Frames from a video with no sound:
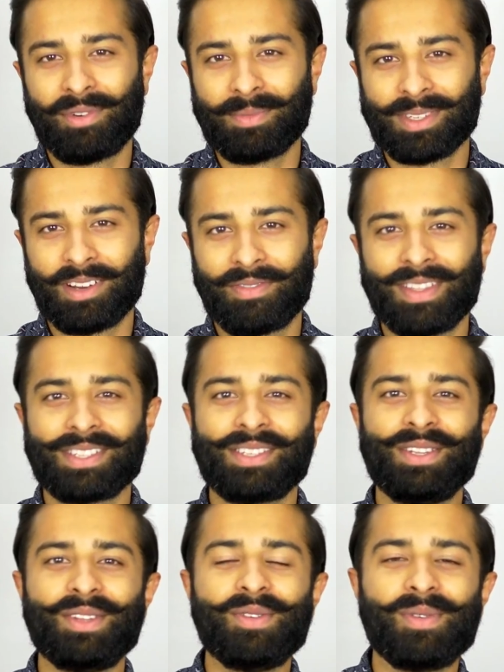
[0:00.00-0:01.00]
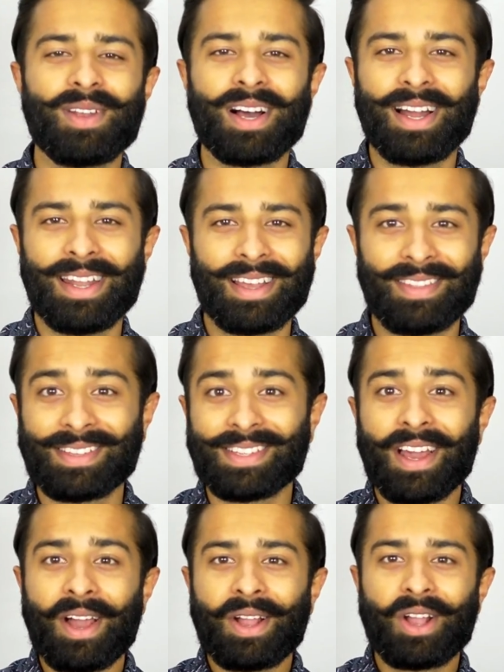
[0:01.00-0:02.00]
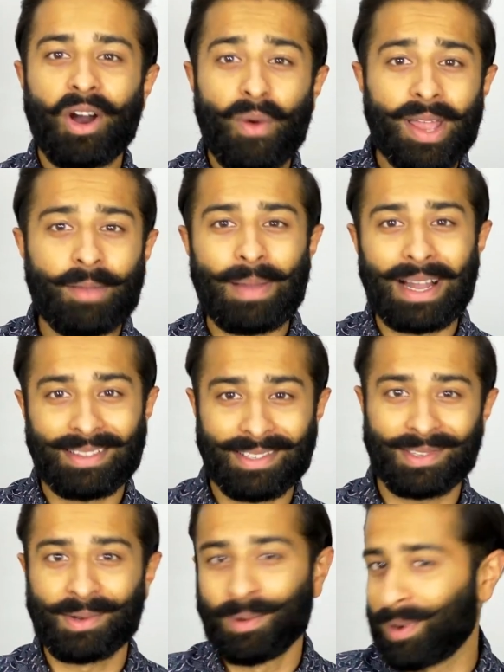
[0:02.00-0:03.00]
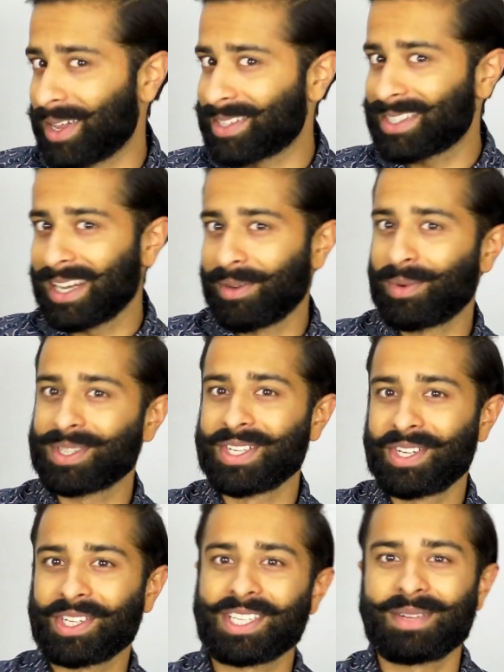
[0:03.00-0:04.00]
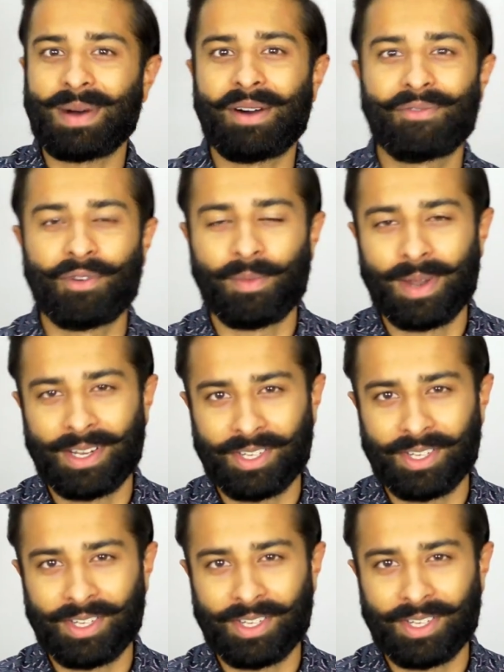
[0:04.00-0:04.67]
for himself, this new learning, this going back to school. And I said it wasn't just about formal